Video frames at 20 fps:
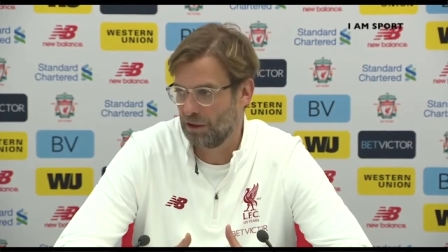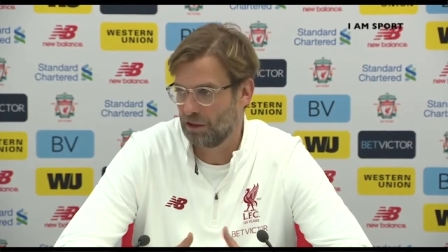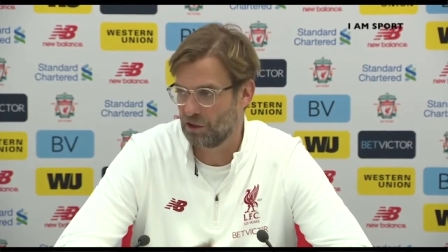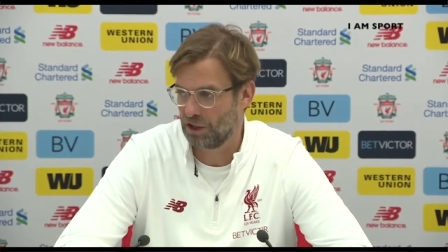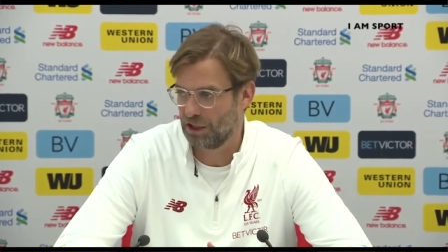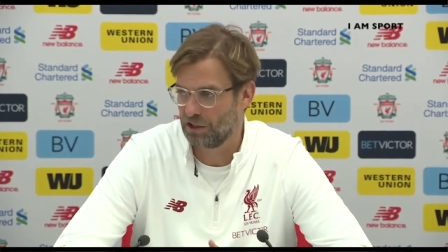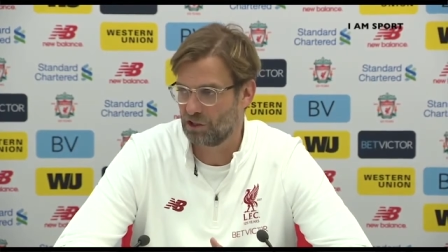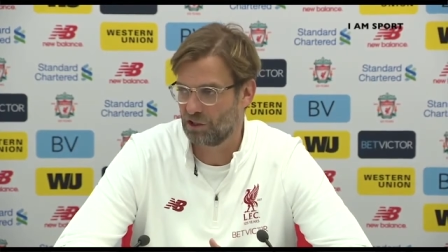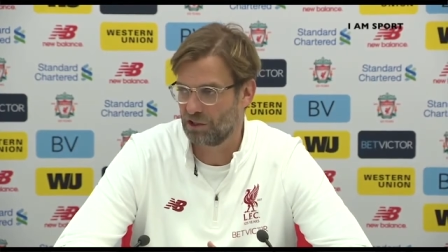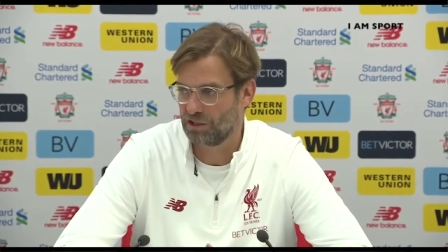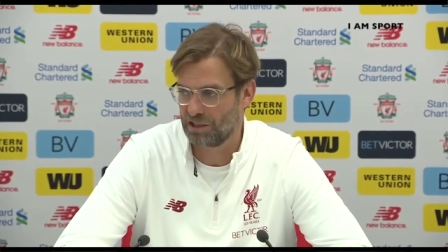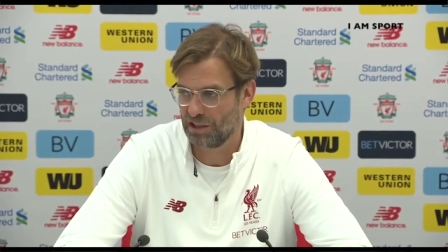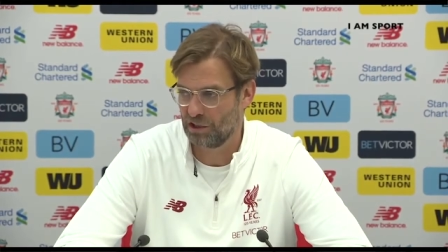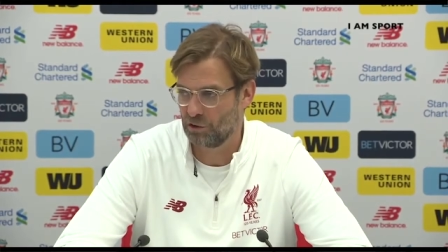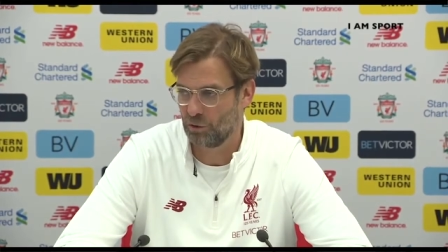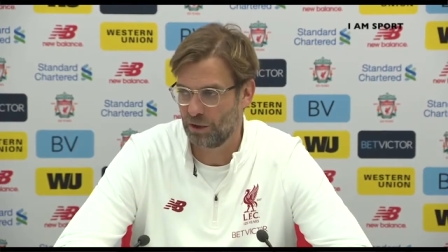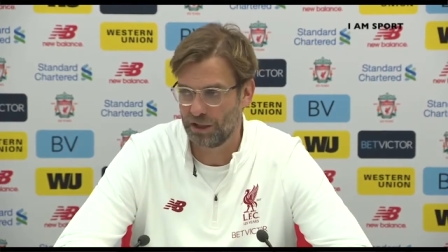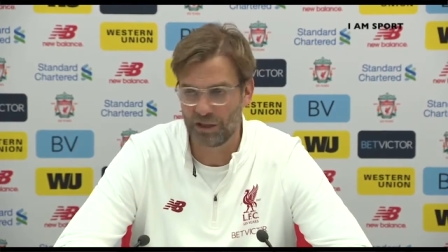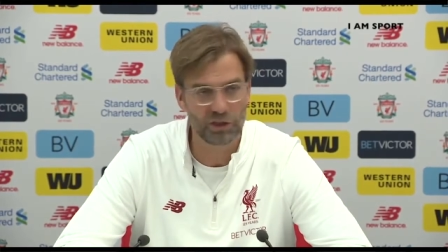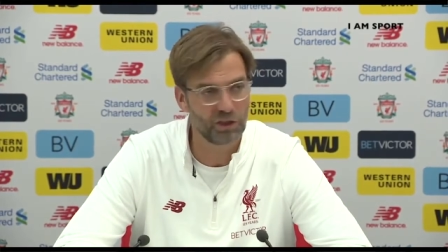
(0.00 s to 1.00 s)
I changed the
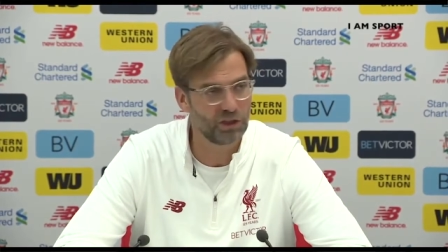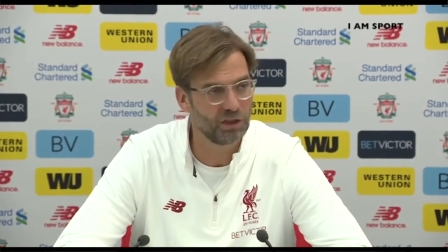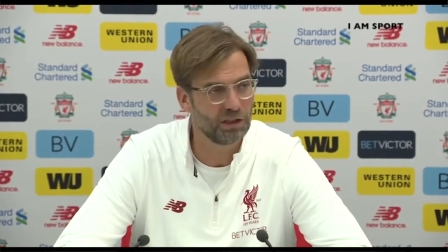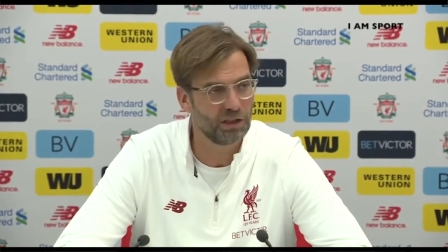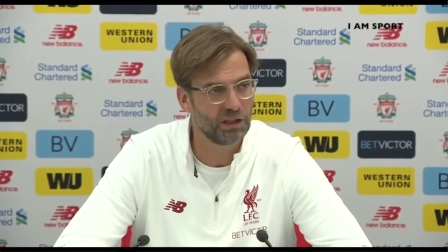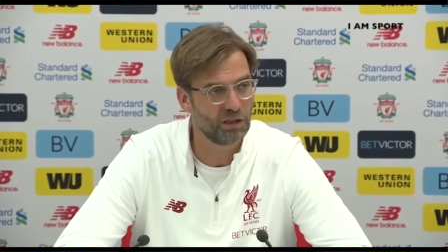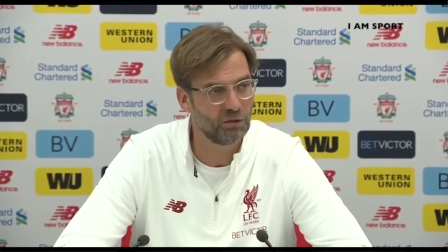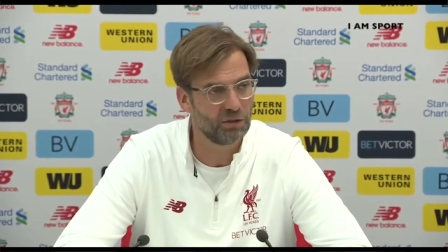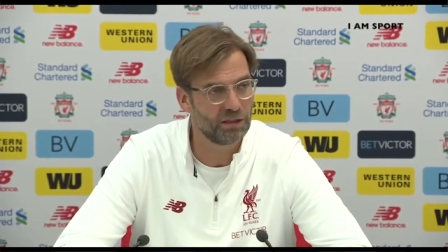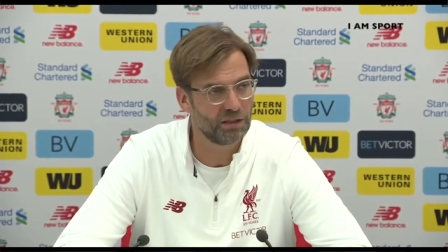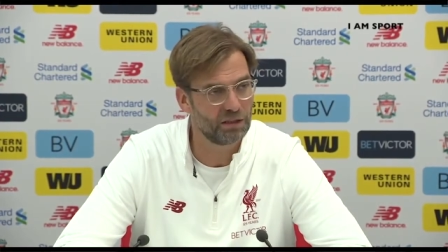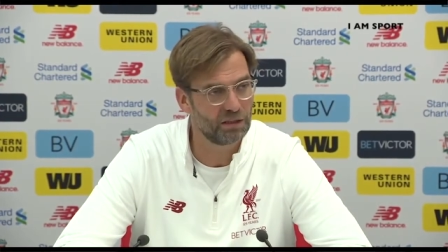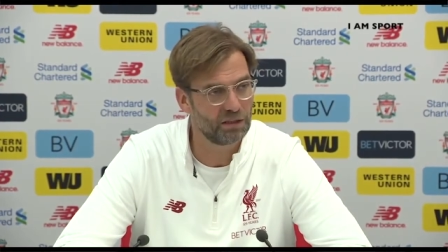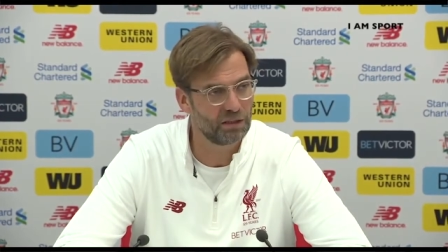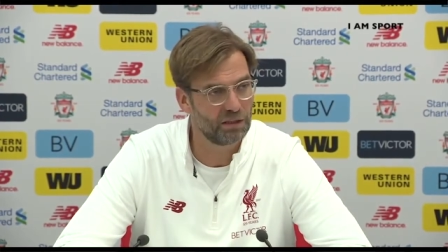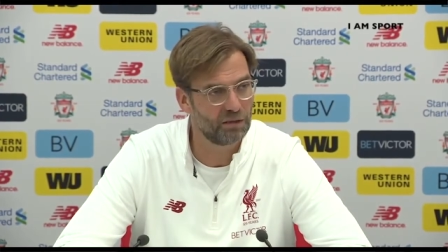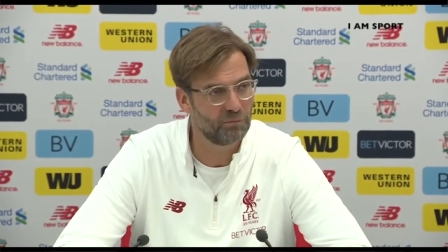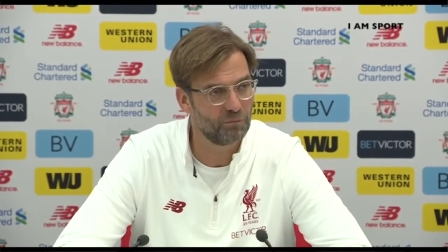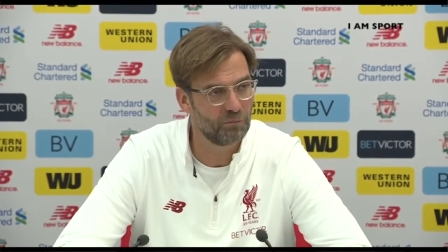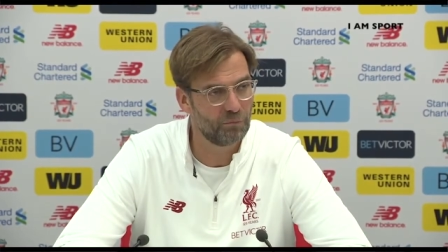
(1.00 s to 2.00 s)
situation now,
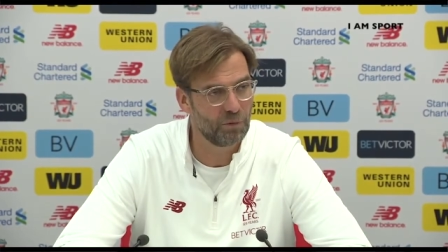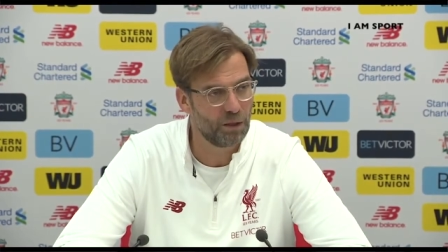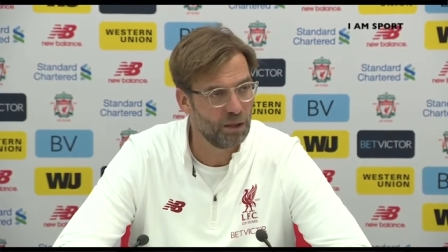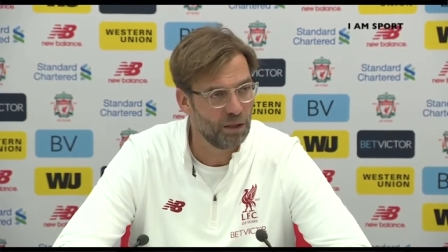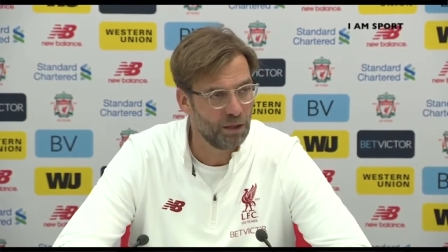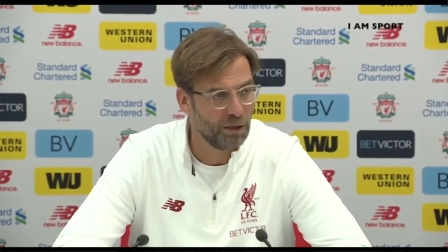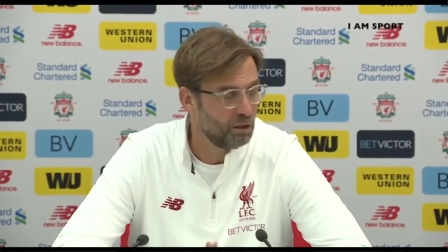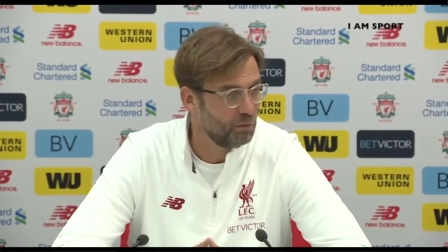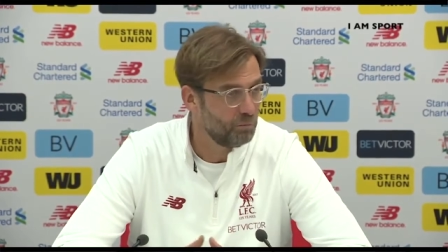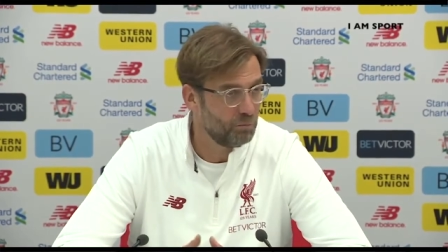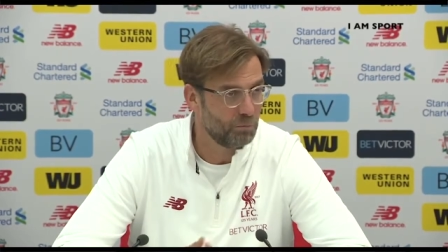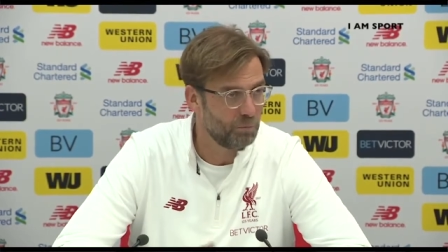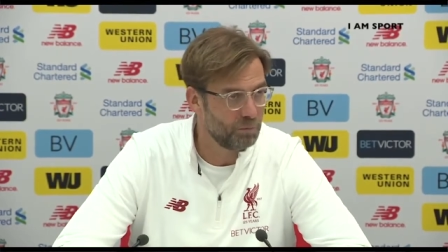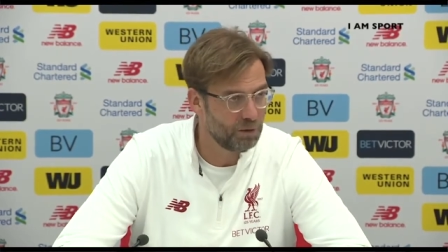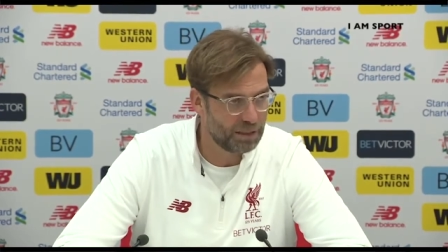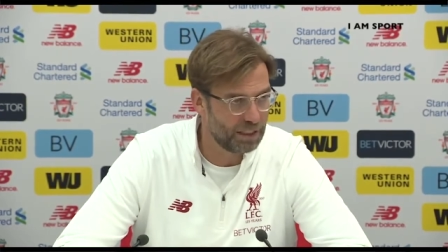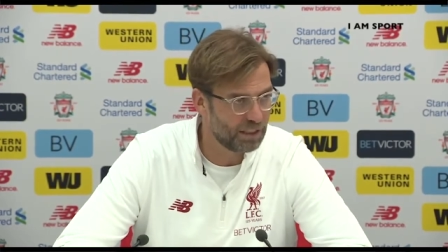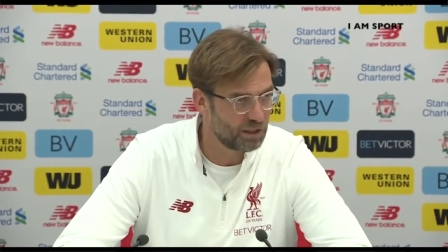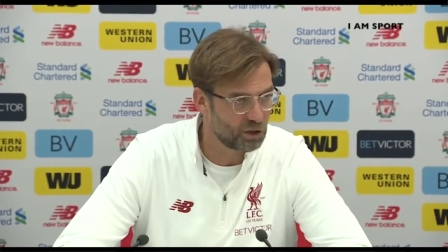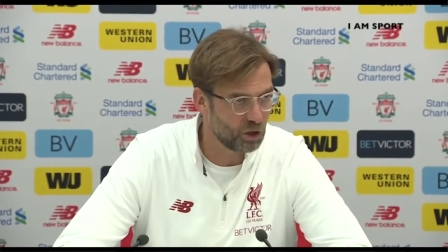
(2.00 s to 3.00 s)
and
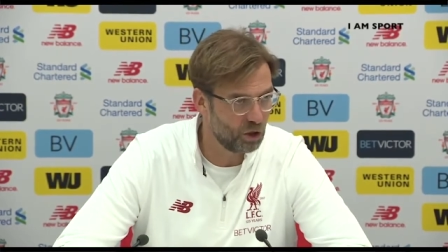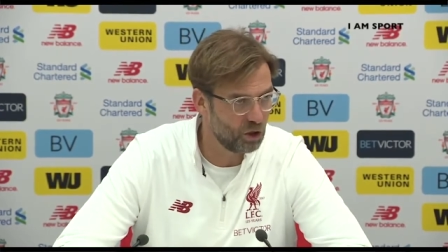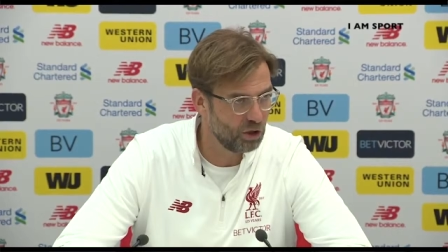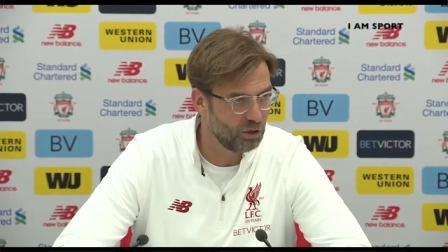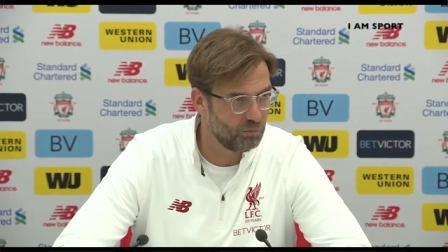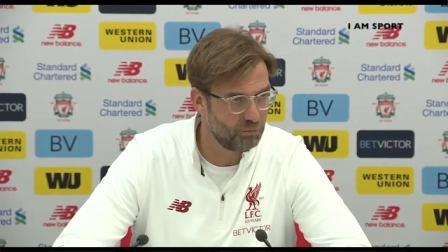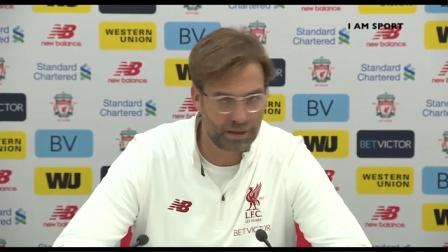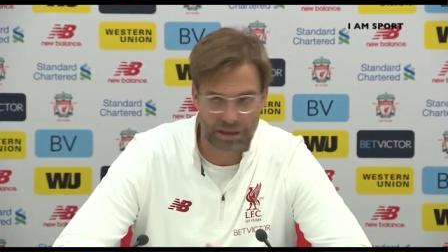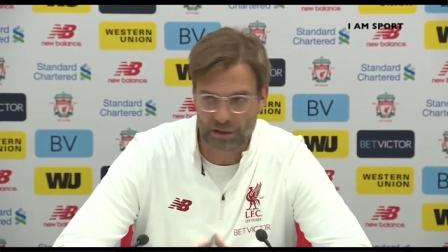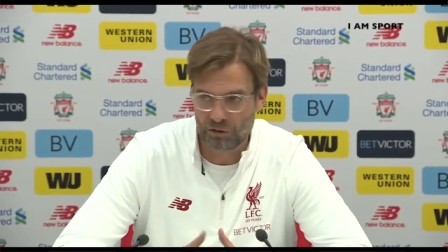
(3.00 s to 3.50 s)
that's all.